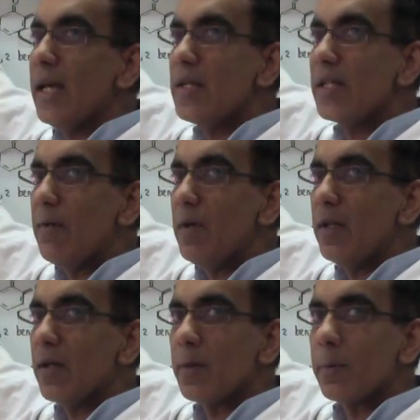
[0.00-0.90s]
enzyme in
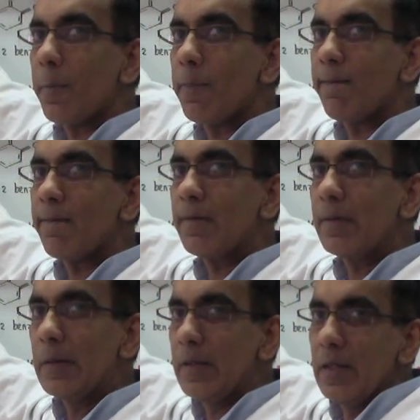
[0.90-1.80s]
there.
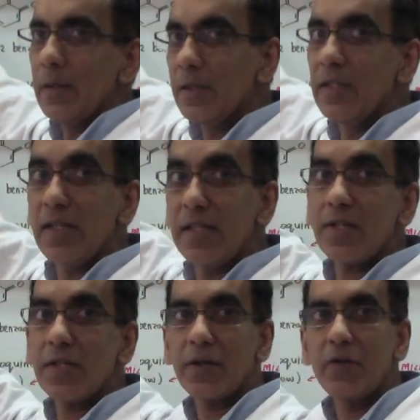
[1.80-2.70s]
Is it
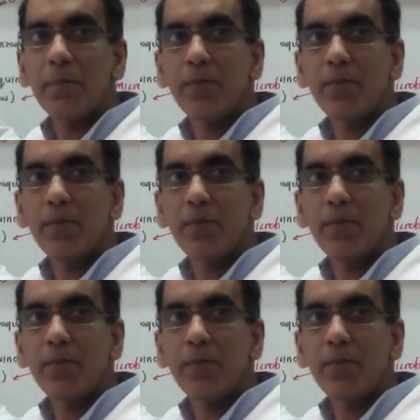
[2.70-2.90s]
necessary to